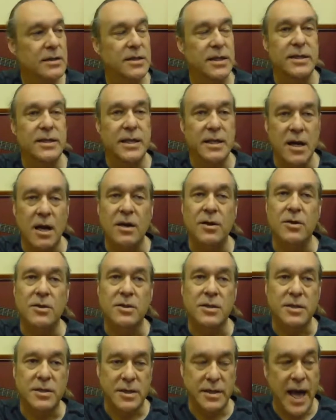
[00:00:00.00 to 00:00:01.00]
They didn't
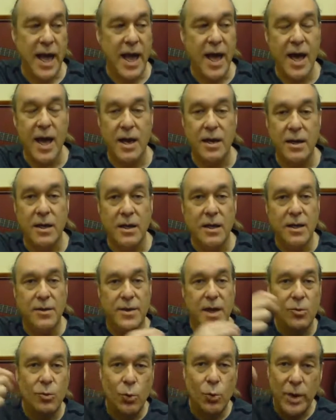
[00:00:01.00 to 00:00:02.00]
understand
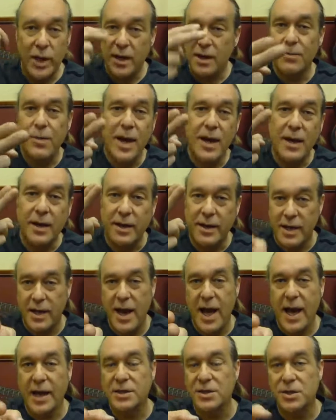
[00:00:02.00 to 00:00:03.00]
that we can make a
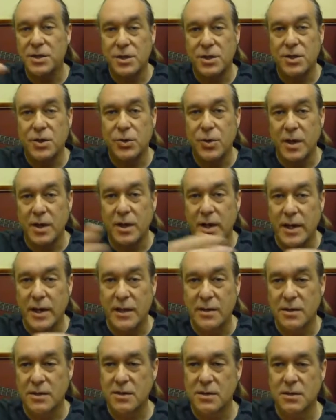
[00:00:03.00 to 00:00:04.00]
connection doing
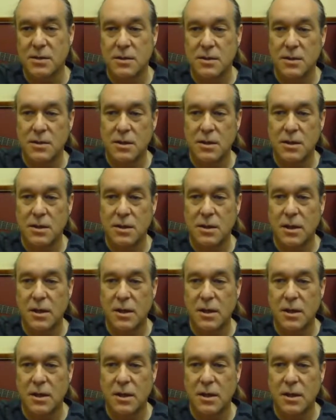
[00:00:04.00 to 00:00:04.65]
this. Right.